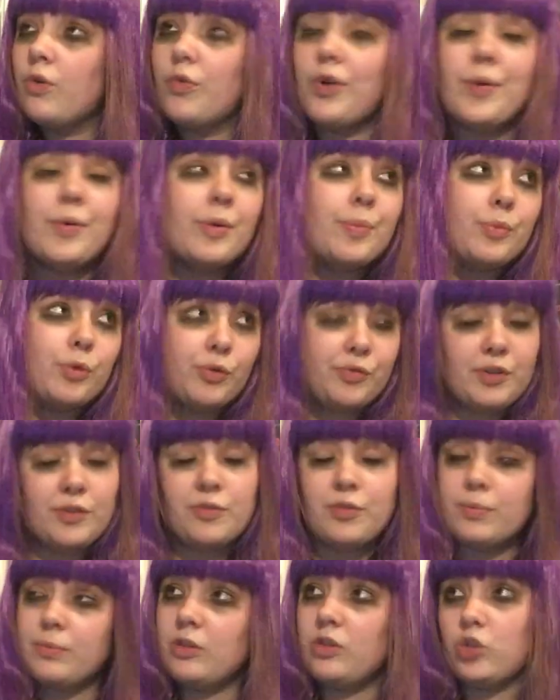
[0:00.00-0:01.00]
We remove it
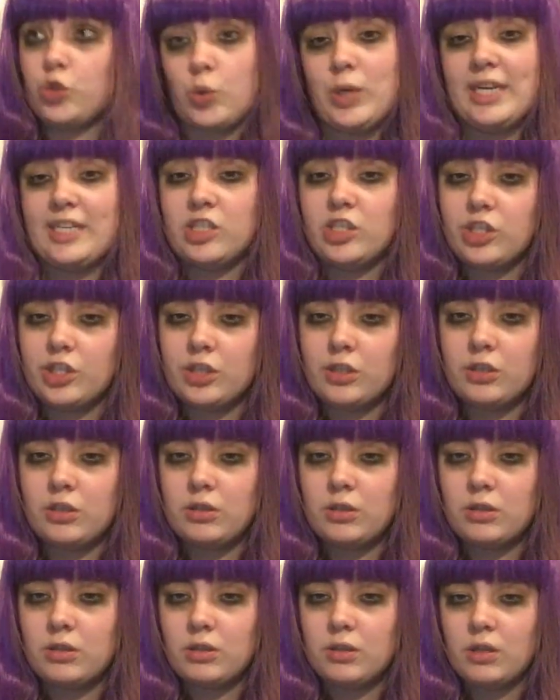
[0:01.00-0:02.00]
from the trash.
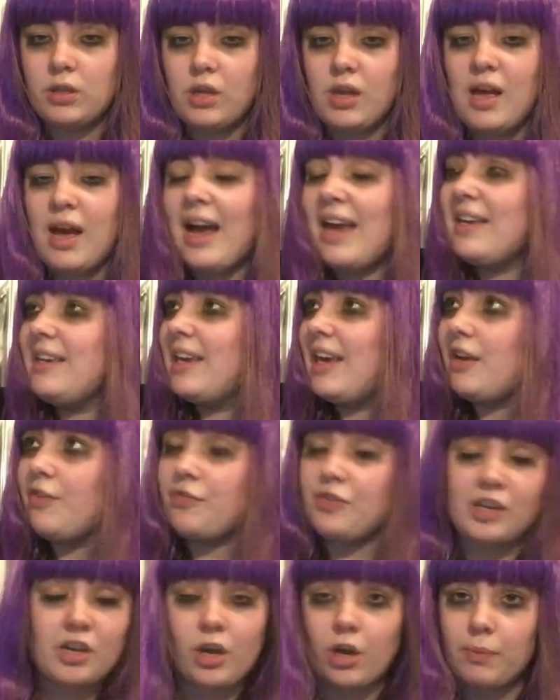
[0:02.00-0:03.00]
I
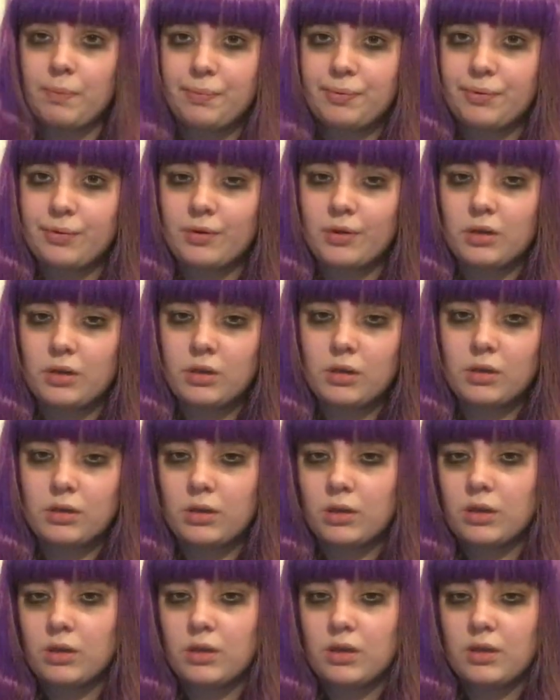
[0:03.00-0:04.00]
gave it up.
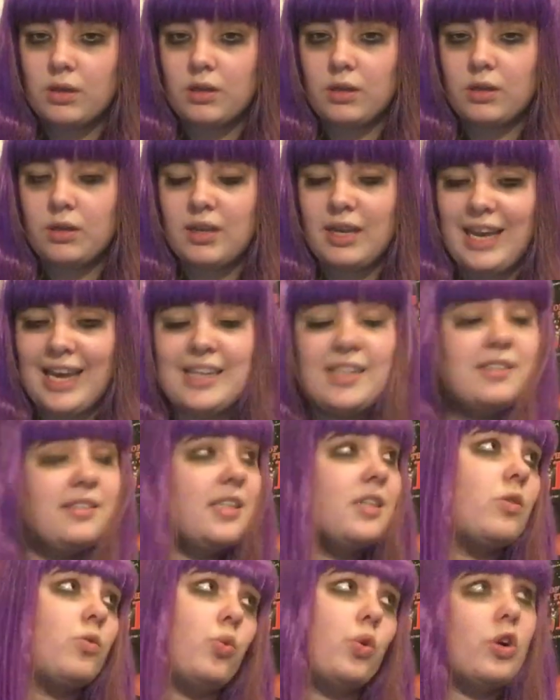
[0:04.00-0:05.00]
And it
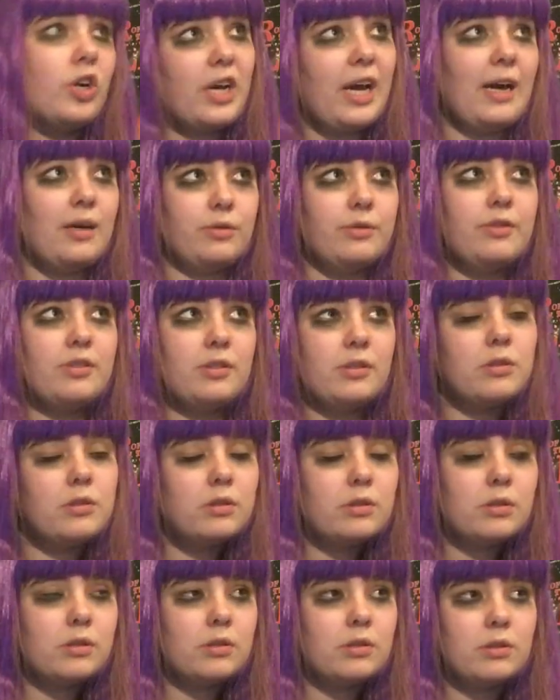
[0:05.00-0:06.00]
didn't work out.
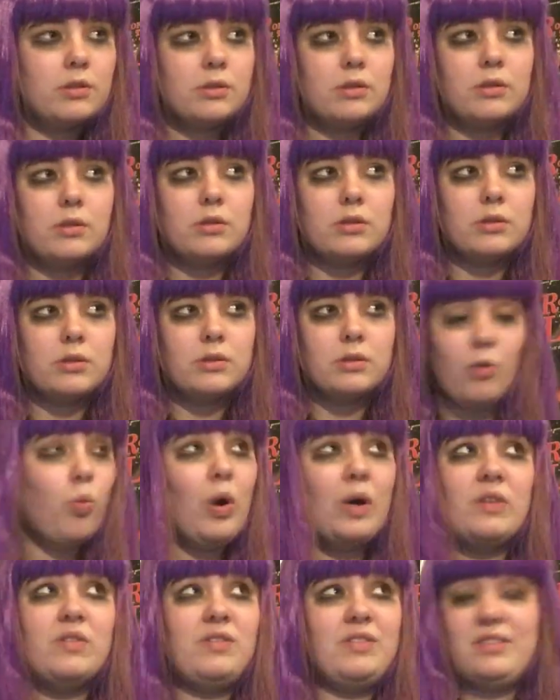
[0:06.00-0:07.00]

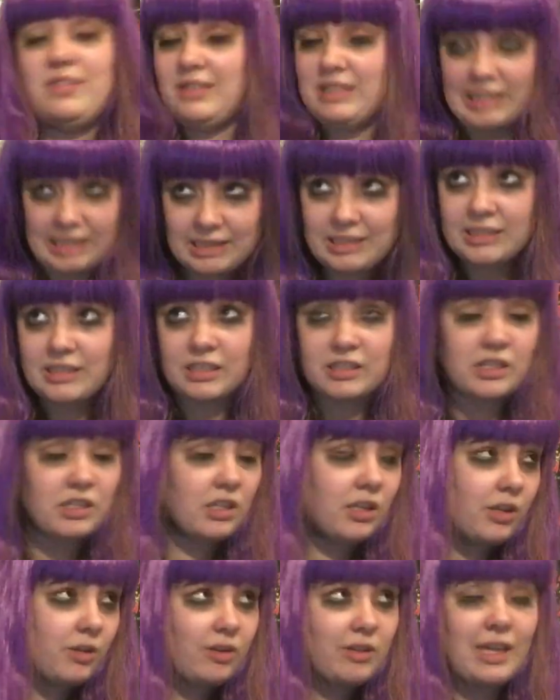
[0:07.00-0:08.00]
Well, this
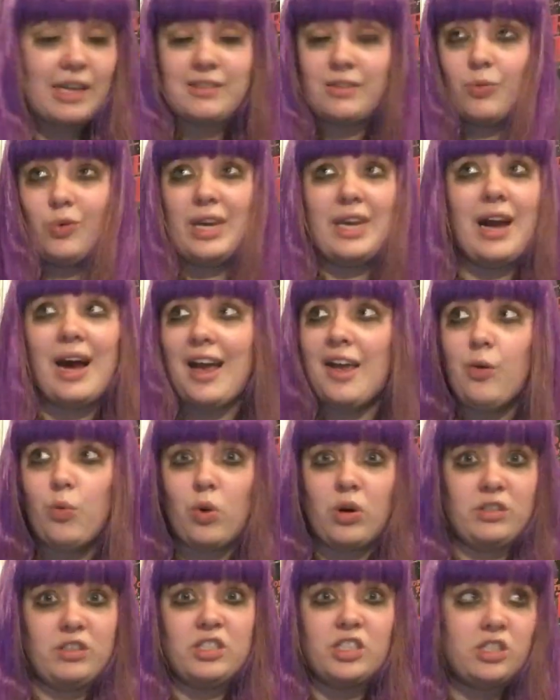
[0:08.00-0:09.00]
doesn't look like the way I
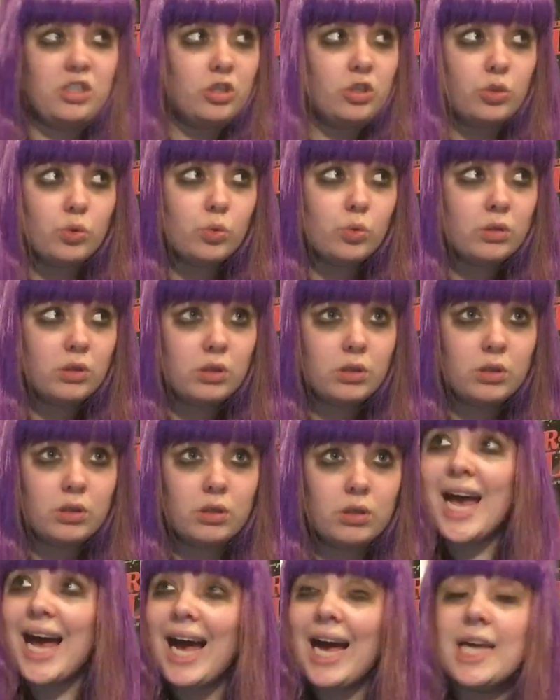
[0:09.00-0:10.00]
wanted to.
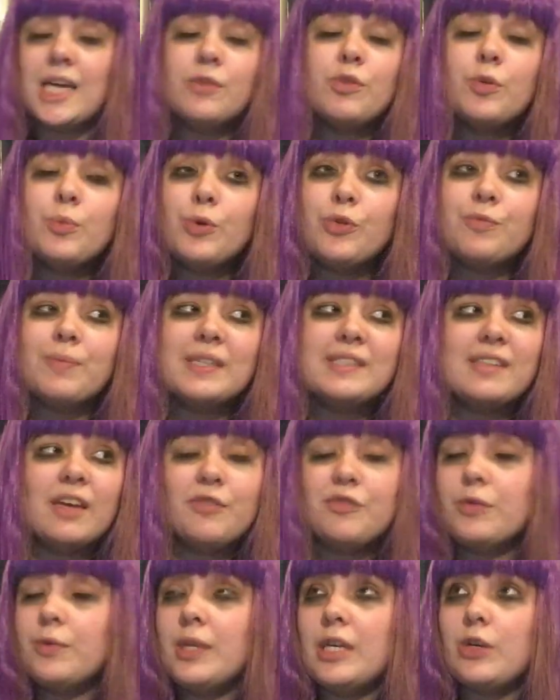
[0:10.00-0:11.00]
I removed
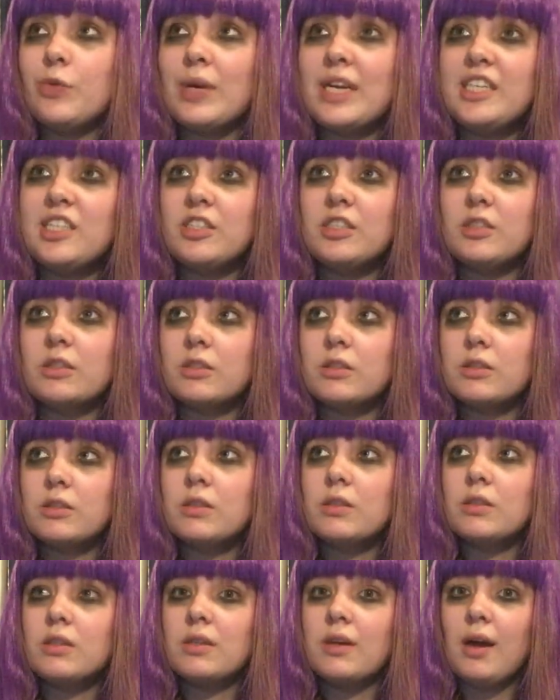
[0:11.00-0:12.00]
myself from the equation.
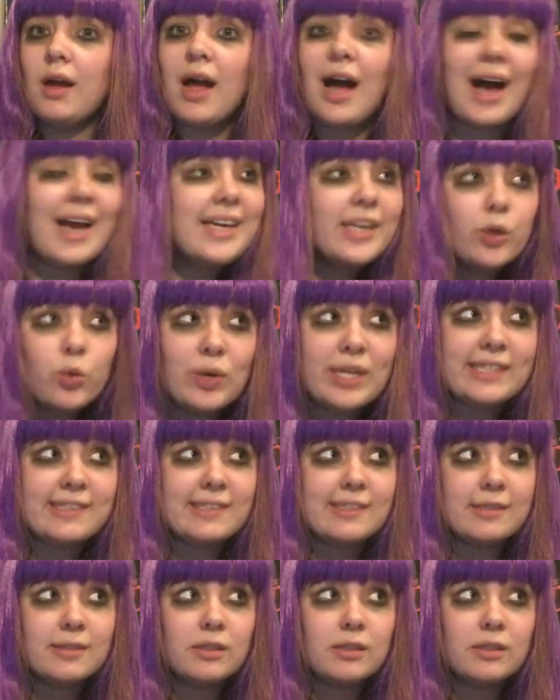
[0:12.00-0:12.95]
I quit.